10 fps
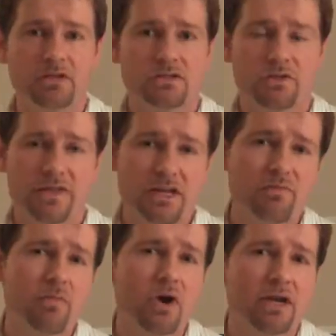So think
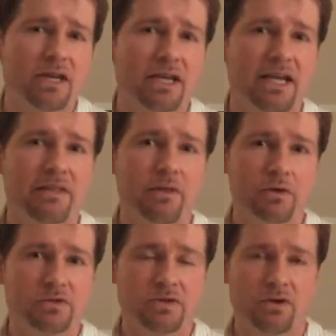of marketing in
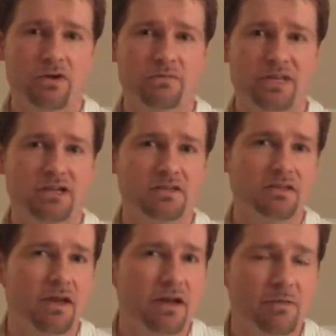those terms, that it's
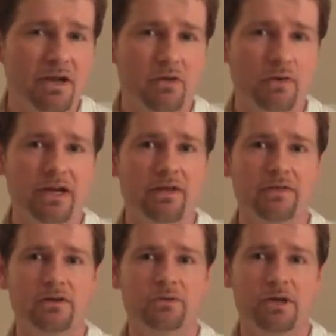not about going
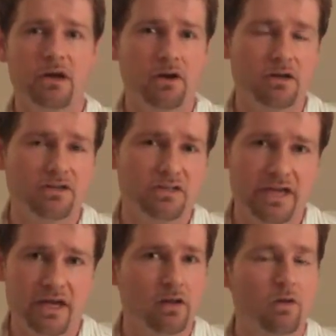out there and doing a hard
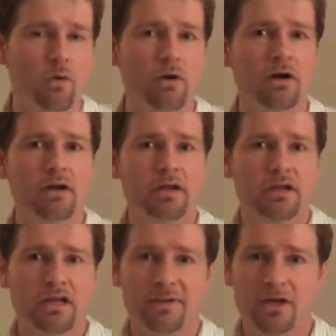sell or
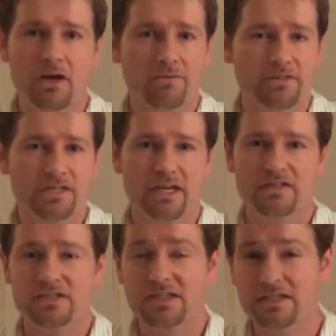coming off as like
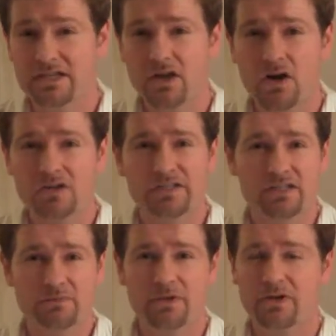a sleazy car
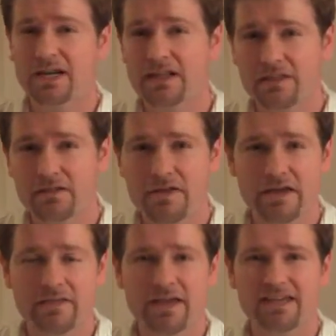salesman or anything
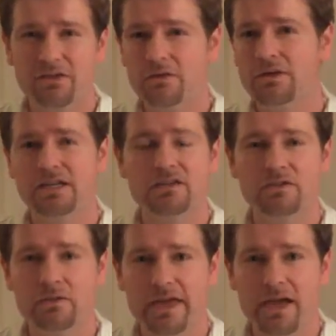like that. You don't need to
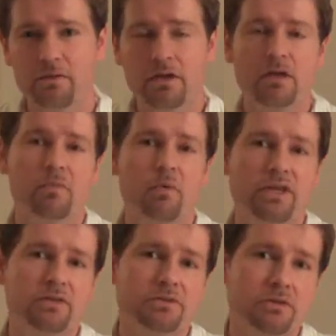do that. But
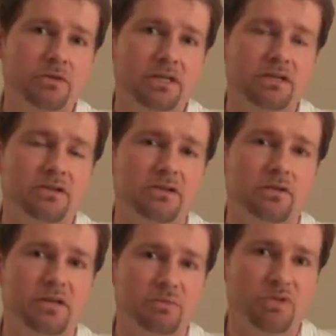what you do need to
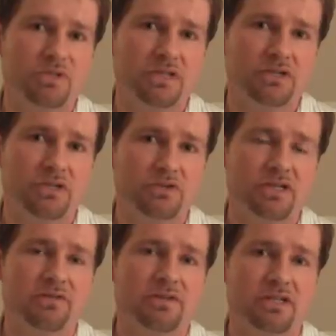do position
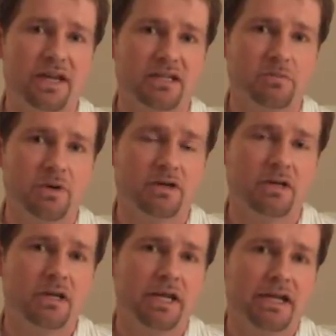yourself as an expert
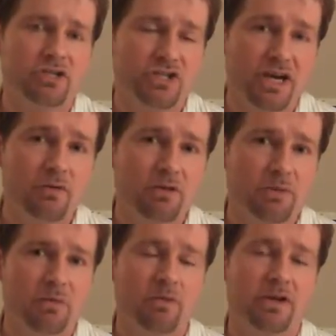and share with
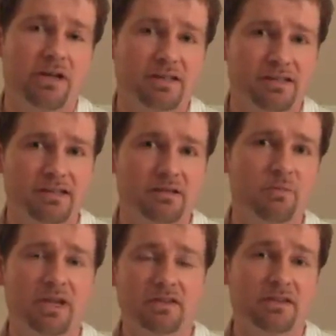people on a consistent
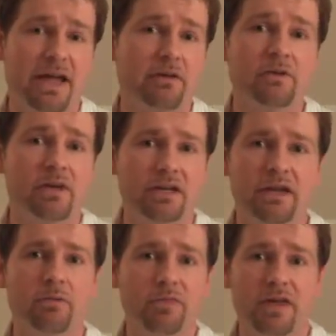basis how you can
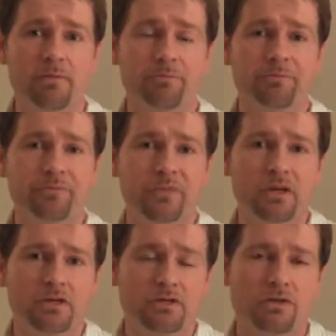help them.
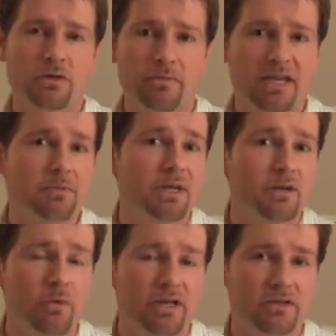So there are many,
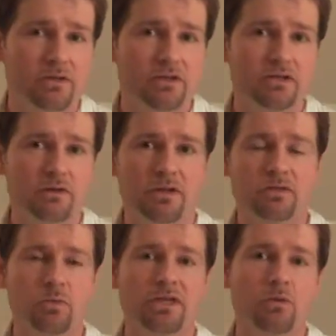many ways you can do
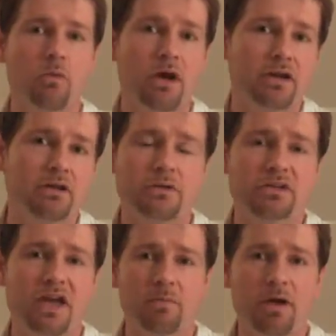this. What you want to do is
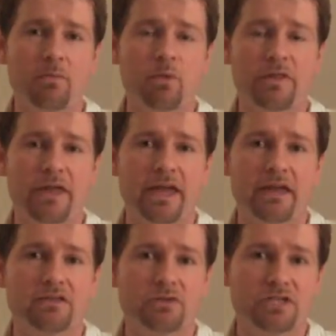come up with
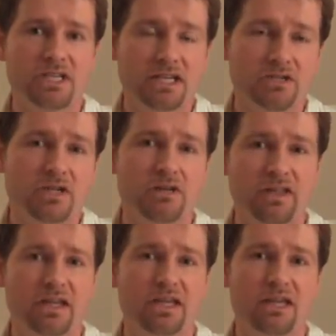a strategic
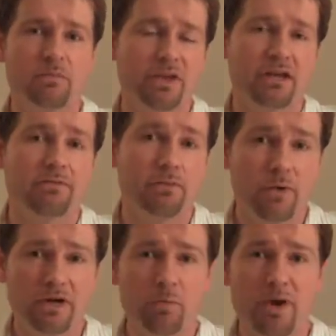game plan
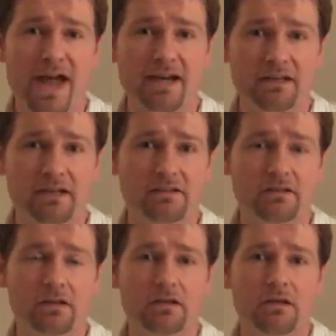for your practice